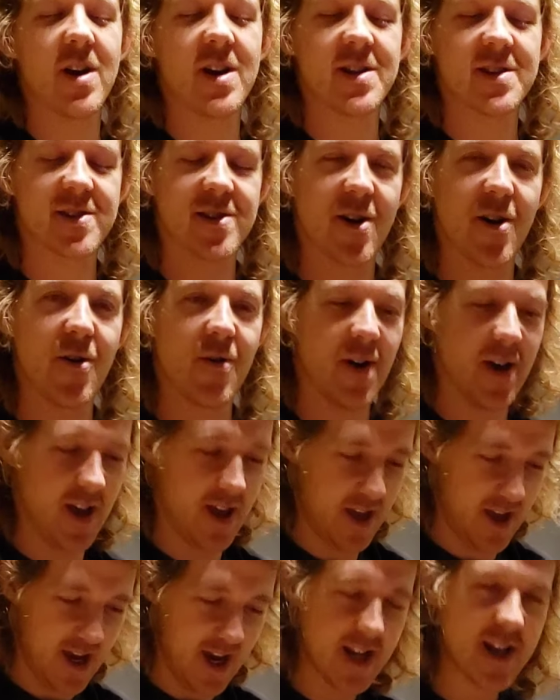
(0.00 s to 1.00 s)
and so
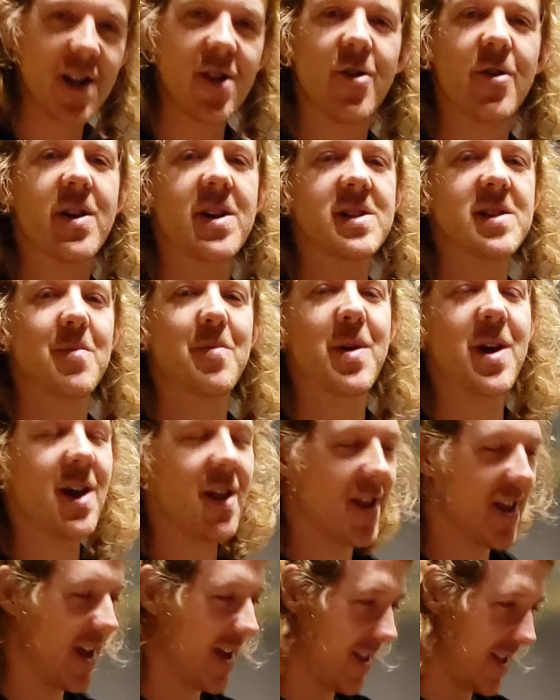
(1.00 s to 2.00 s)
it didn't look as
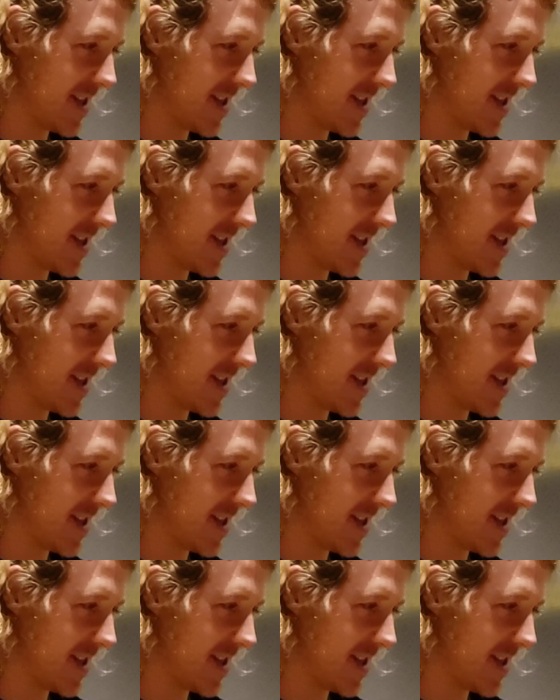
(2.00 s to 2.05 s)
appealing.